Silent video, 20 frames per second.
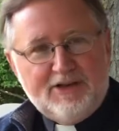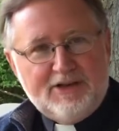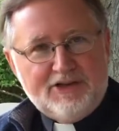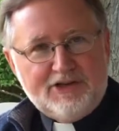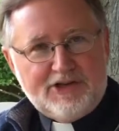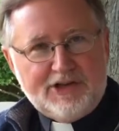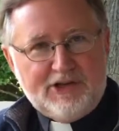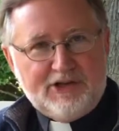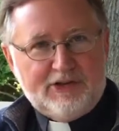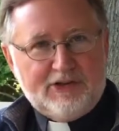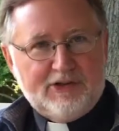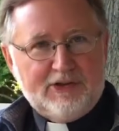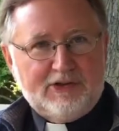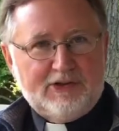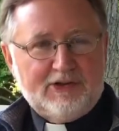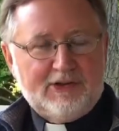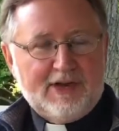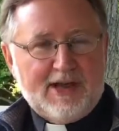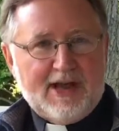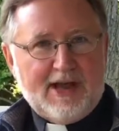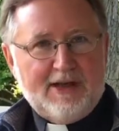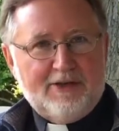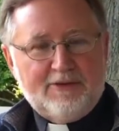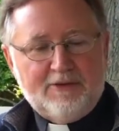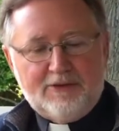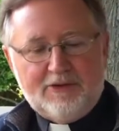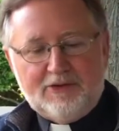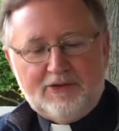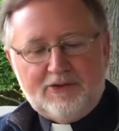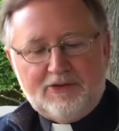Jesus
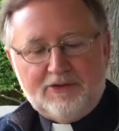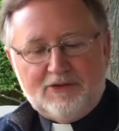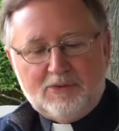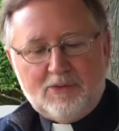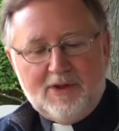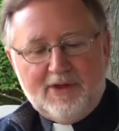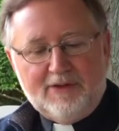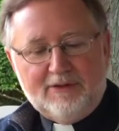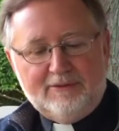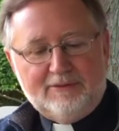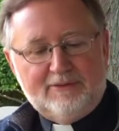gathers the twelve.